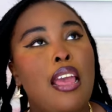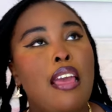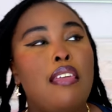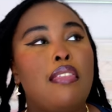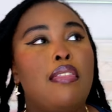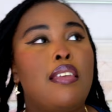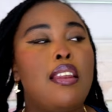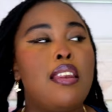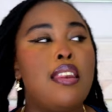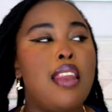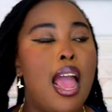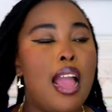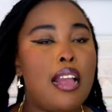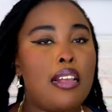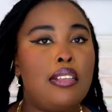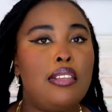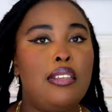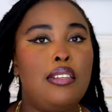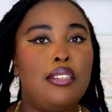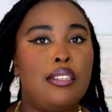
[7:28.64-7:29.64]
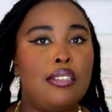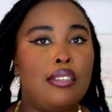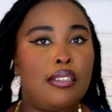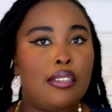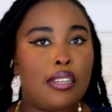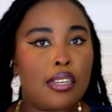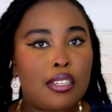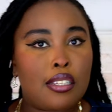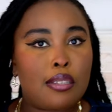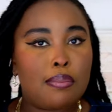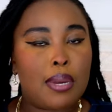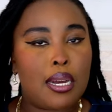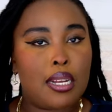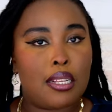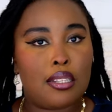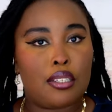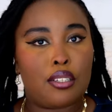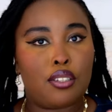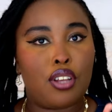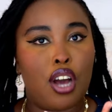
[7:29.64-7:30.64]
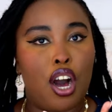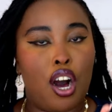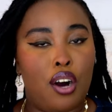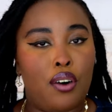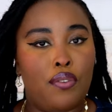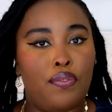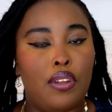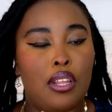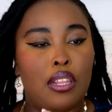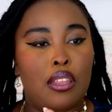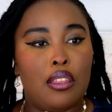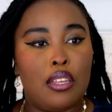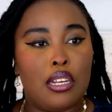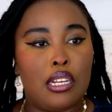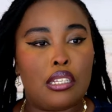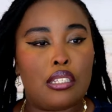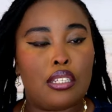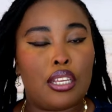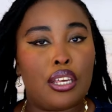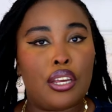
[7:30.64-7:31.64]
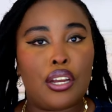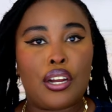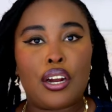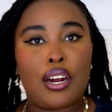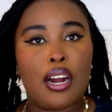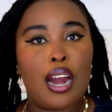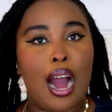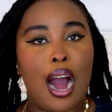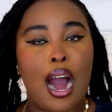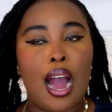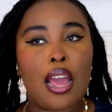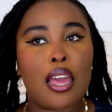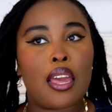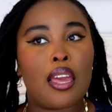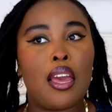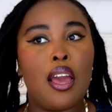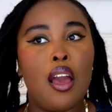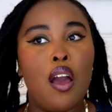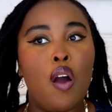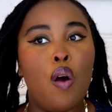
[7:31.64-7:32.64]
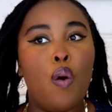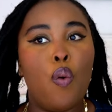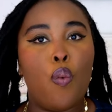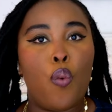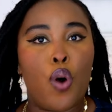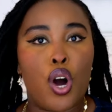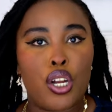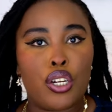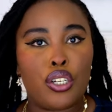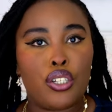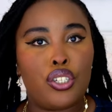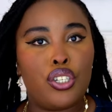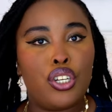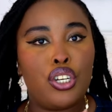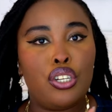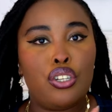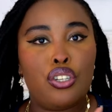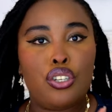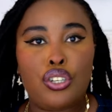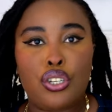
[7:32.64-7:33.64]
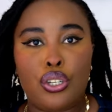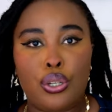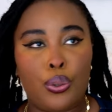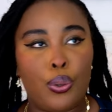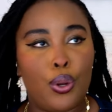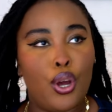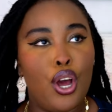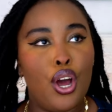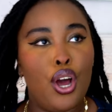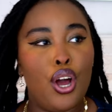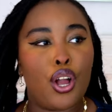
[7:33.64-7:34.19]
the next 6 months of this year, I want to